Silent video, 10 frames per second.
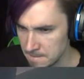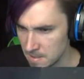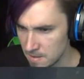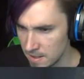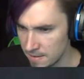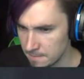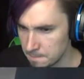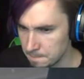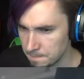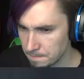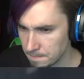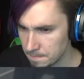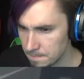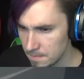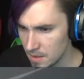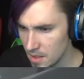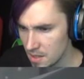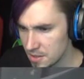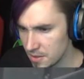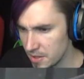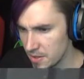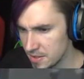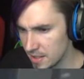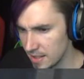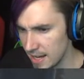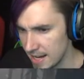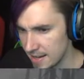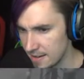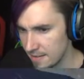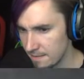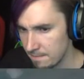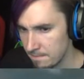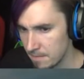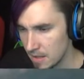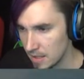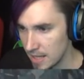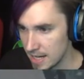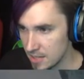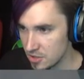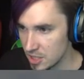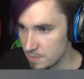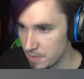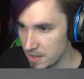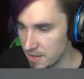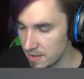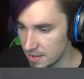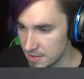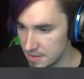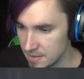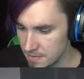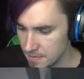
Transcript: Alright. So here's the lake. Lake is just beneath us.